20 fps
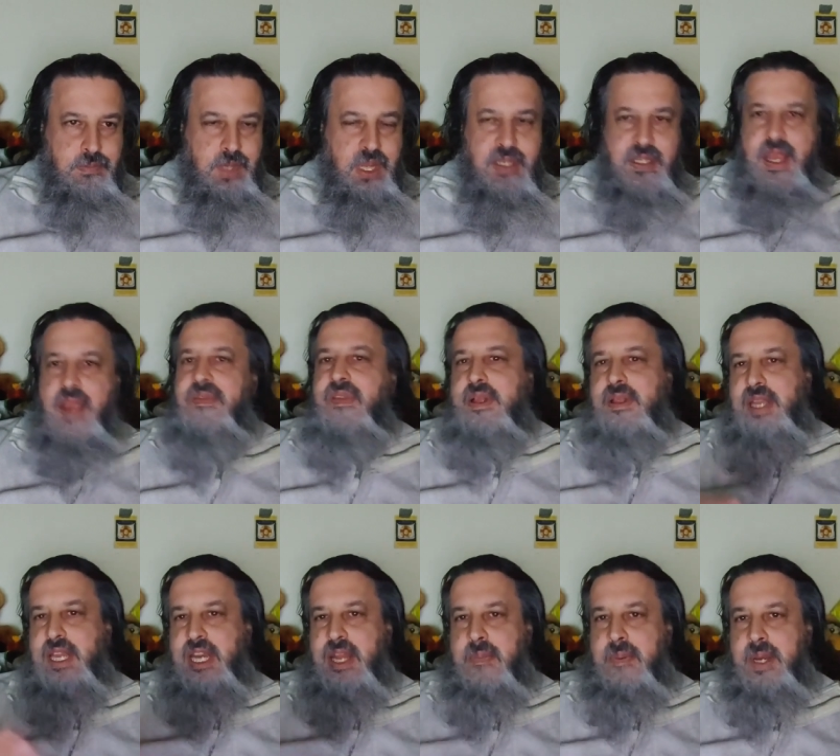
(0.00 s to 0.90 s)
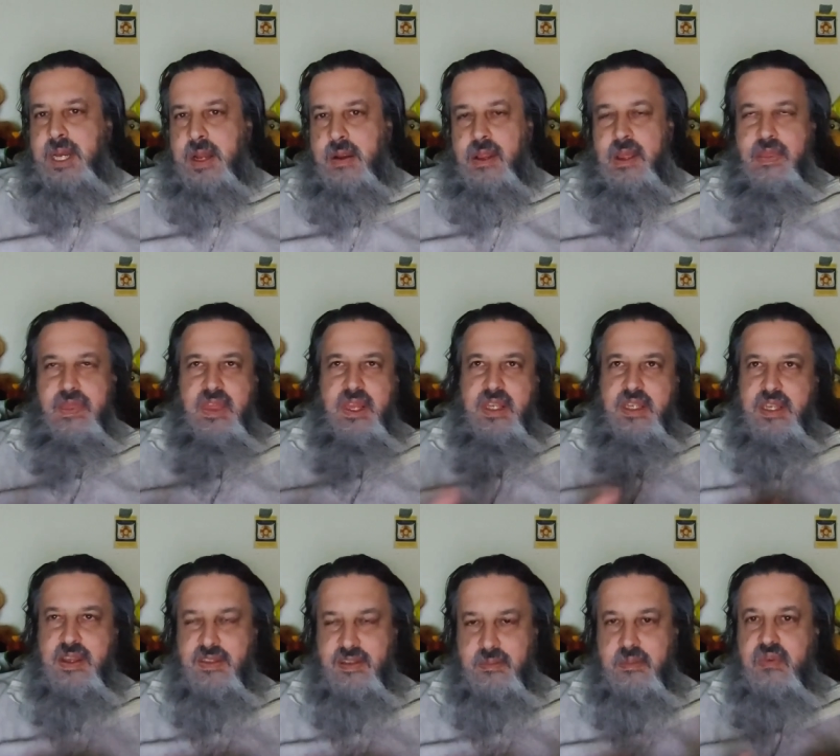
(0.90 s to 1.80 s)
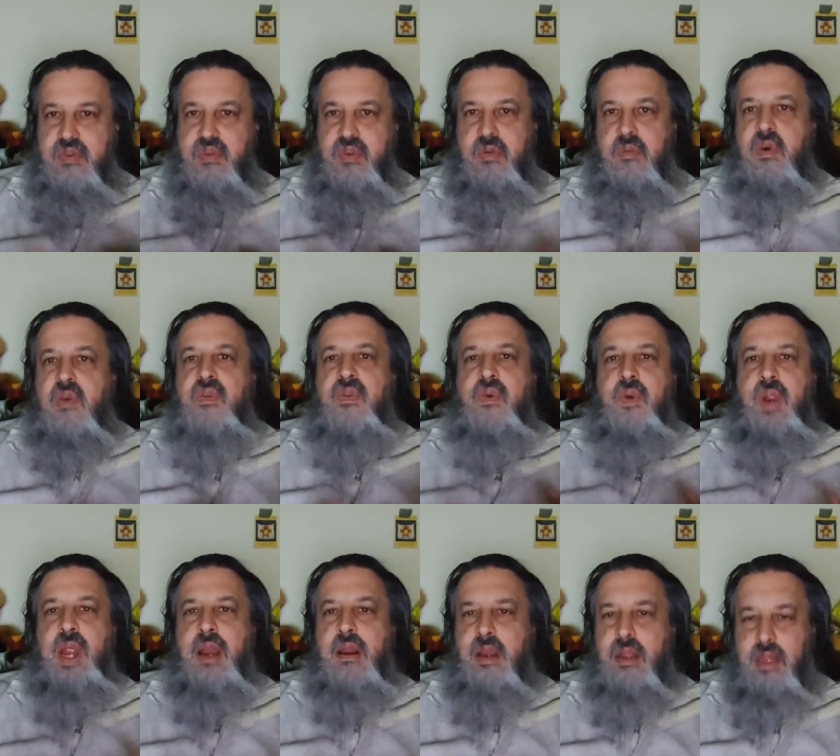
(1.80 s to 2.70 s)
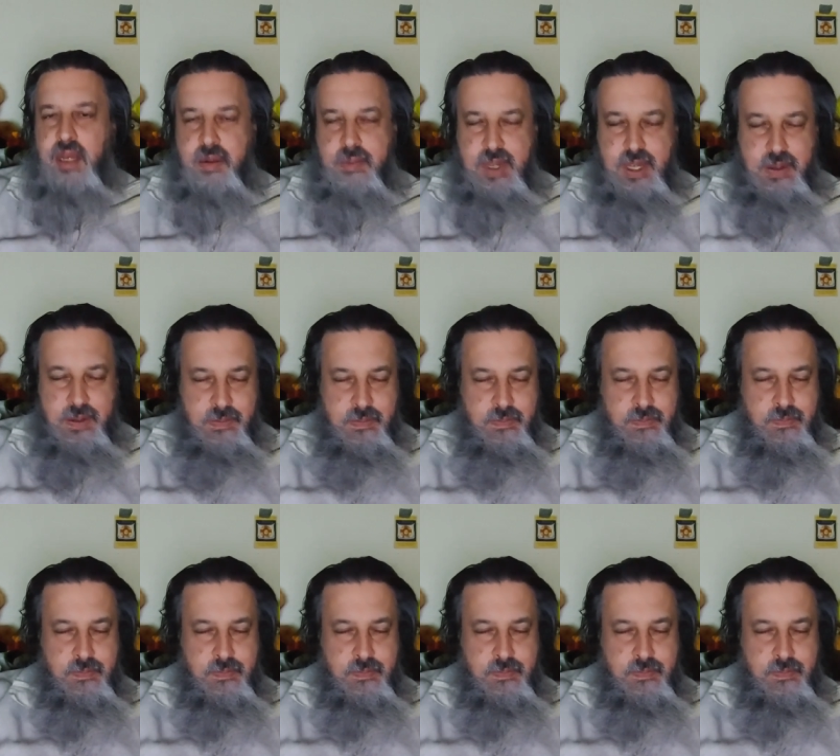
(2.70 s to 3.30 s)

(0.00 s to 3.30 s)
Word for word: because I have to clean up an area. Things have to sort of move around a little bit.